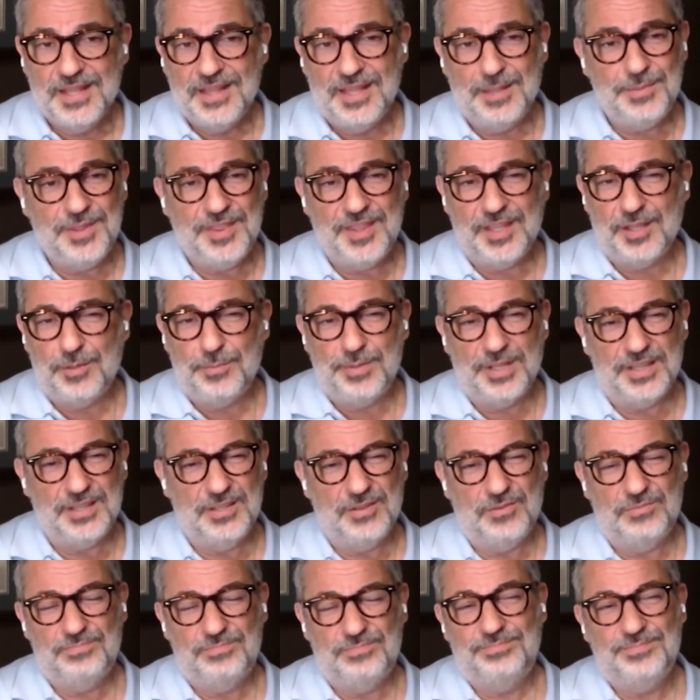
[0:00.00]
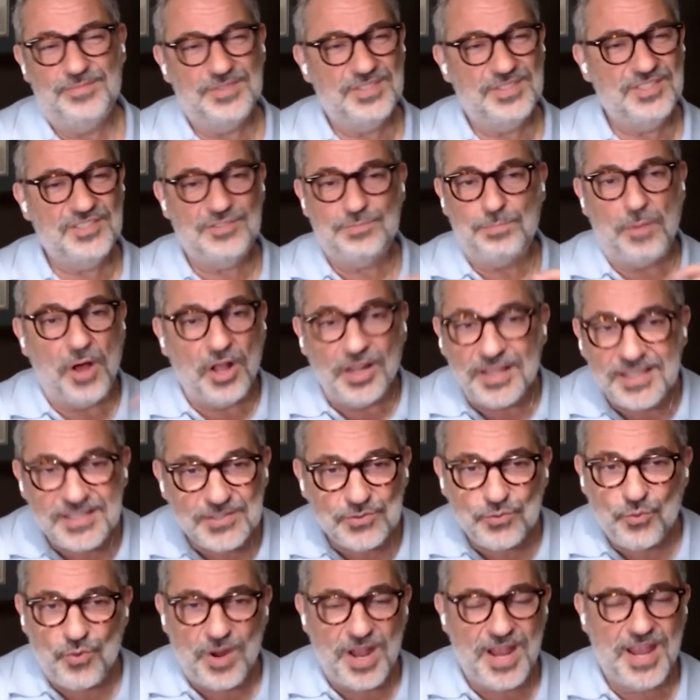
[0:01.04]
let me think about the
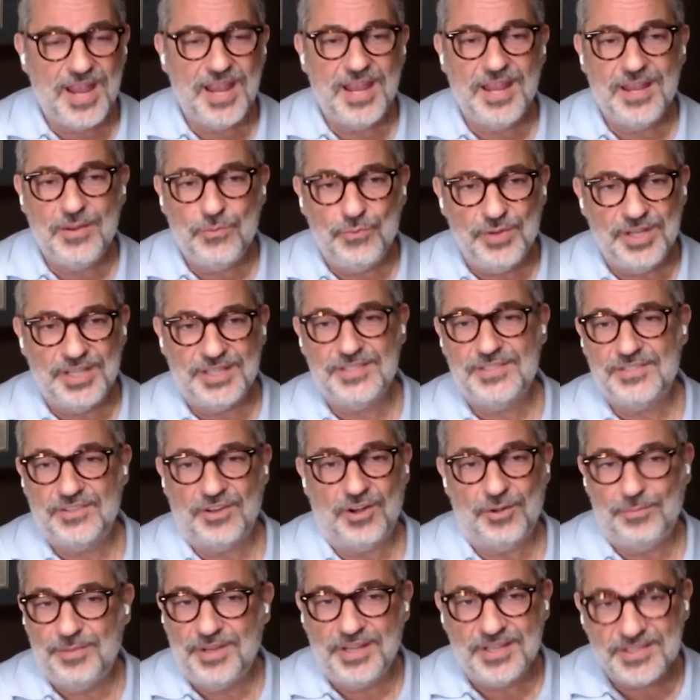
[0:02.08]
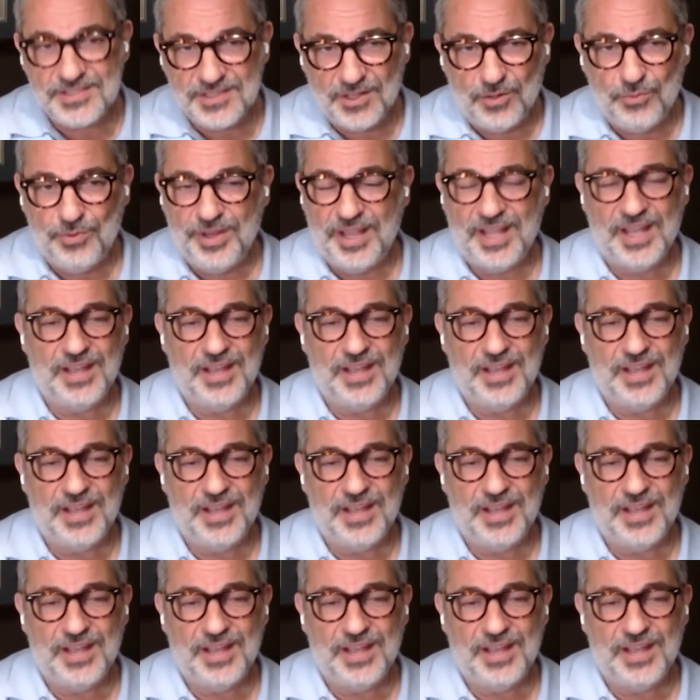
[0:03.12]
smallest way we can start because all we